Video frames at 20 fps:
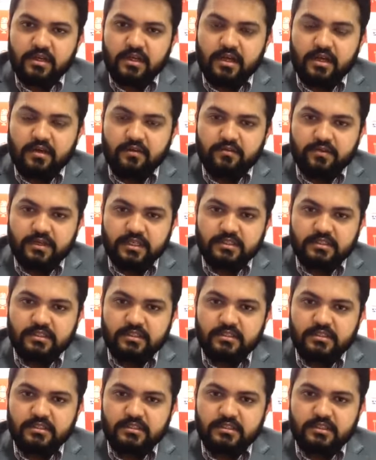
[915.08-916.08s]

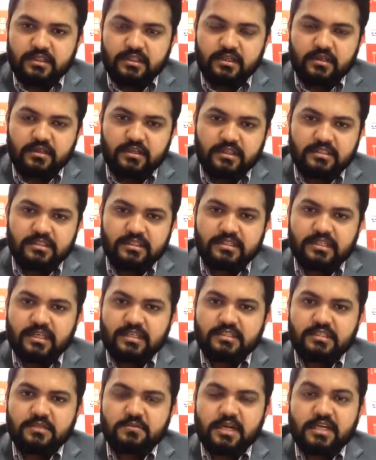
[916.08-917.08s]
visas, there's a chance
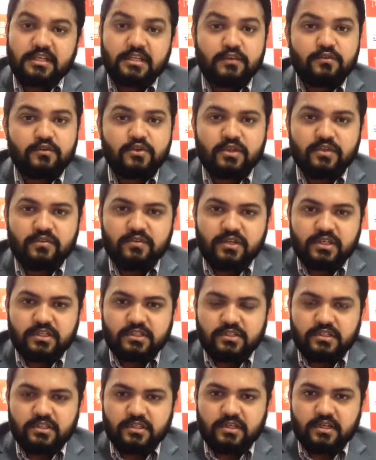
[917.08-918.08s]
they might give you the
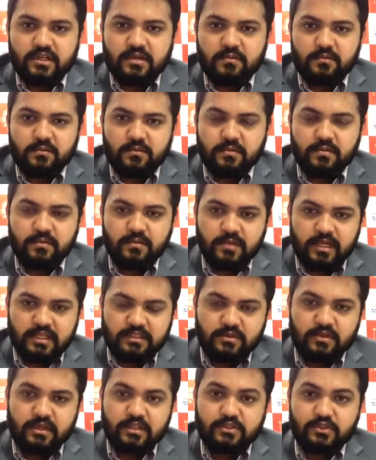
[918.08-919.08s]
invitation as
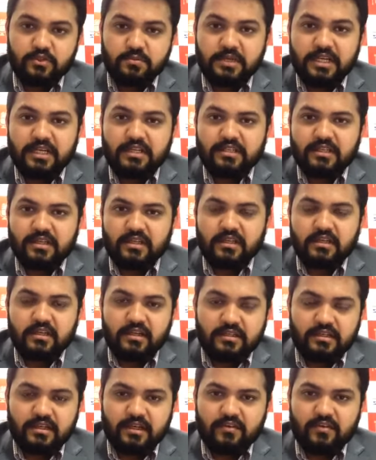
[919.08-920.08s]
long as you meet the
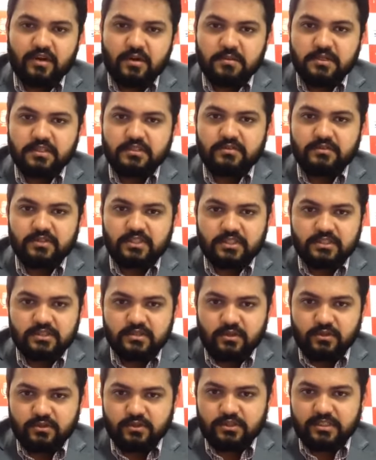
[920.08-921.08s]
other requirements, which is
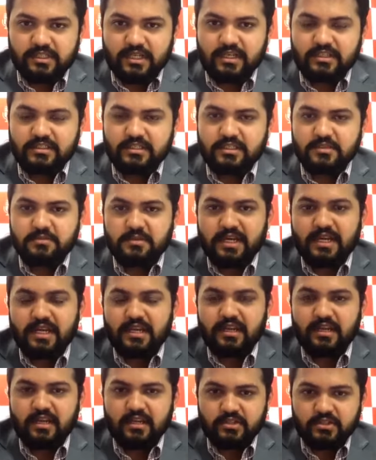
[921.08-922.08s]
also skill assessment and
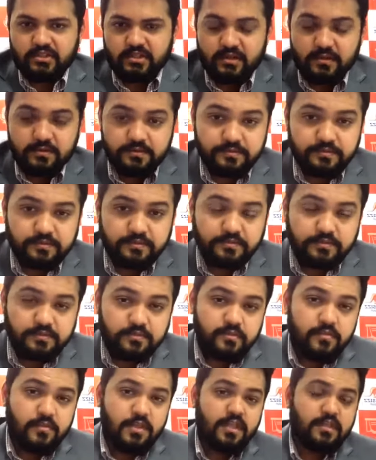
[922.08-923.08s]
English.
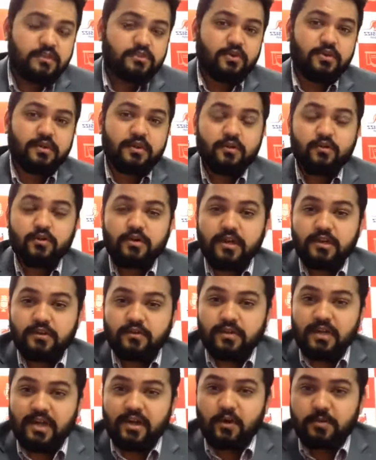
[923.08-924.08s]
So you can look into
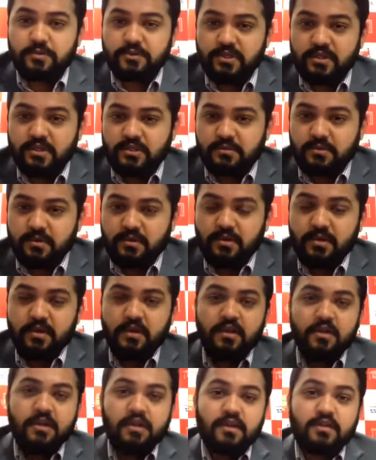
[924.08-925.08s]
that option as well,
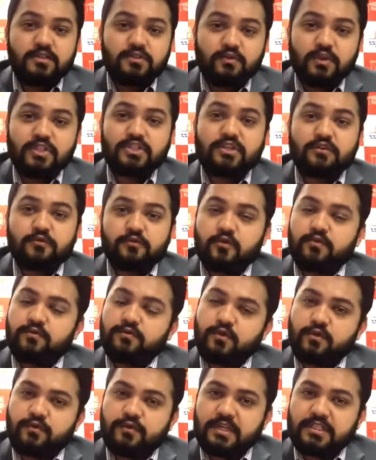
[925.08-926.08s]
switching from
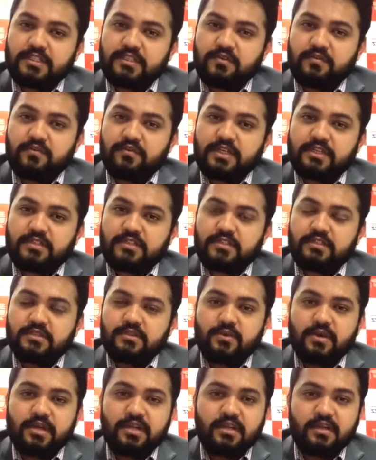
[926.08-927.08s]
457 visas
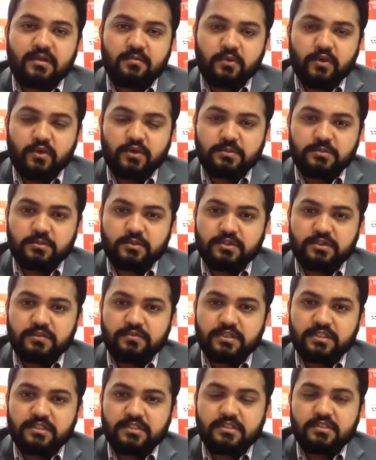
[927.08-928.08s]
or any employer-sponsored
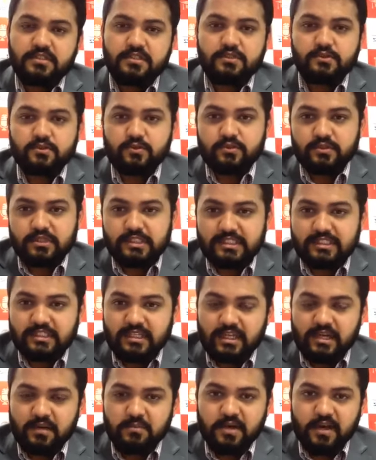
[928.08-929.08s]
visas to
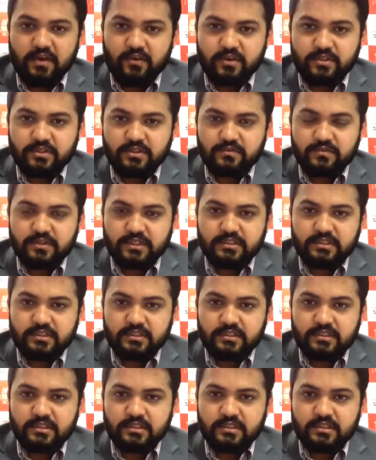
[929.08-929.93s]
skilled migration visas.